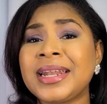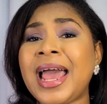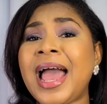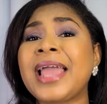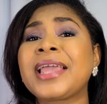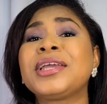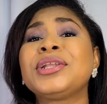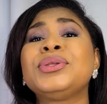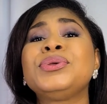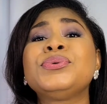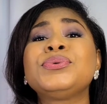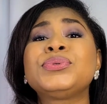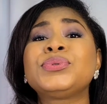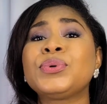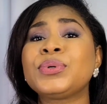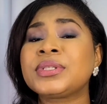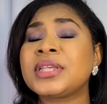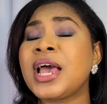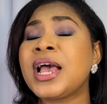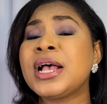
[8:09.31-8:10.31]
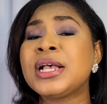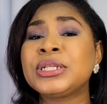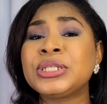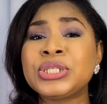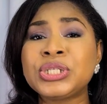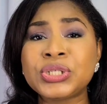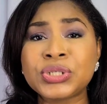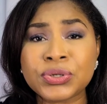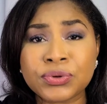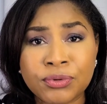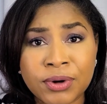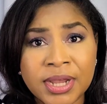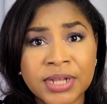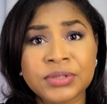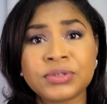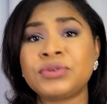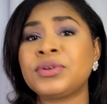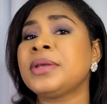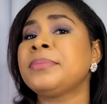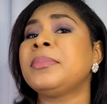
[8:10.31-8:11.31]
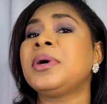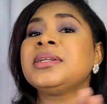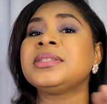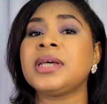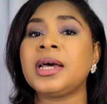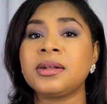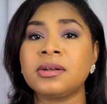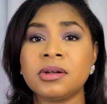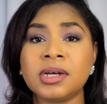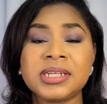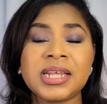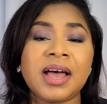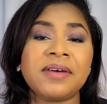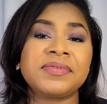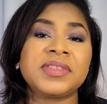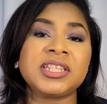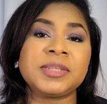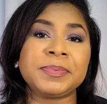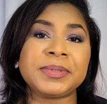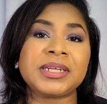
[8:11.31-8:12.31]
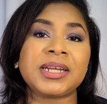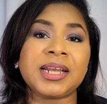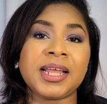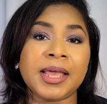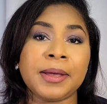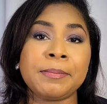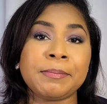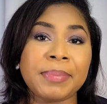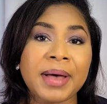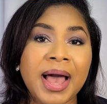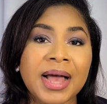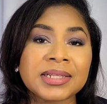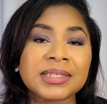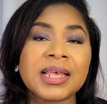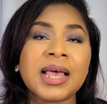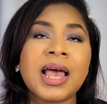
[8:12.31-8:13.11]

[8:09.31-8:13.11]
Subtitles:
I could use those straight through the month and not have this particular impact.